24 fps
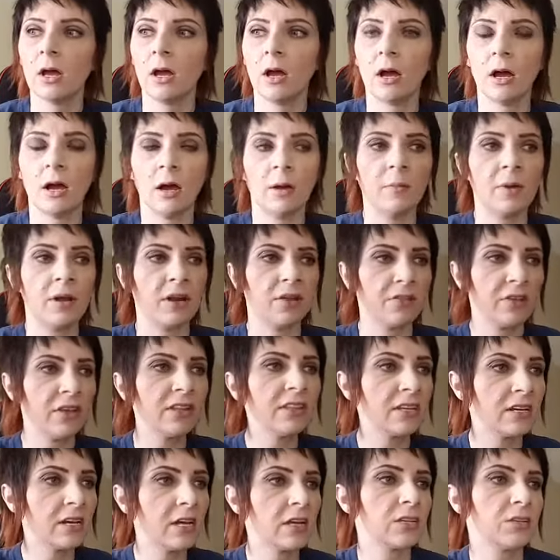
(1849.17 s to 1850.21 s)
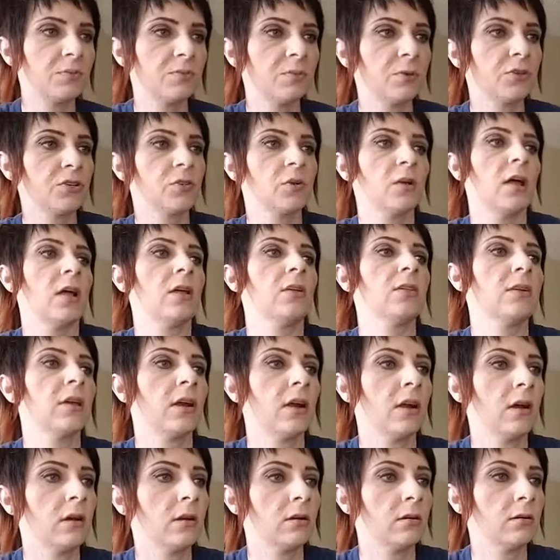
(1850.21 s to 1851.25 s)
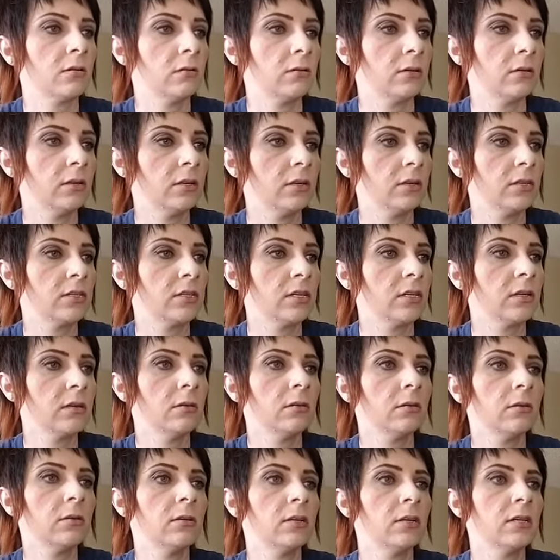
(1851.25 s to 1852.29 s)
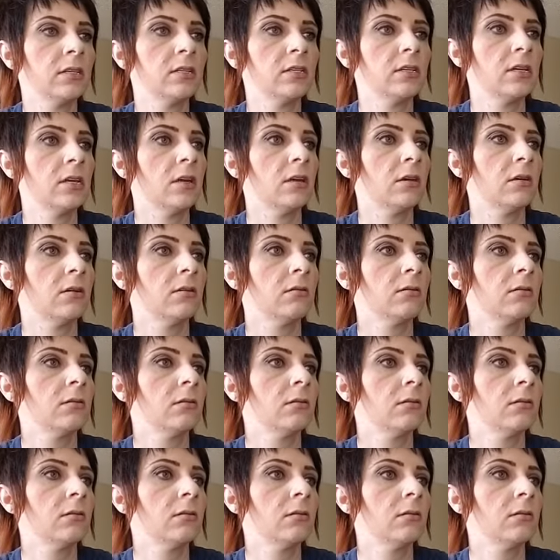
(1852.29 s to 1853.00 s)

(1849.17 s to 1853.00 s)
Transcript: And I think the next spiritual healthcare is it? Let's see.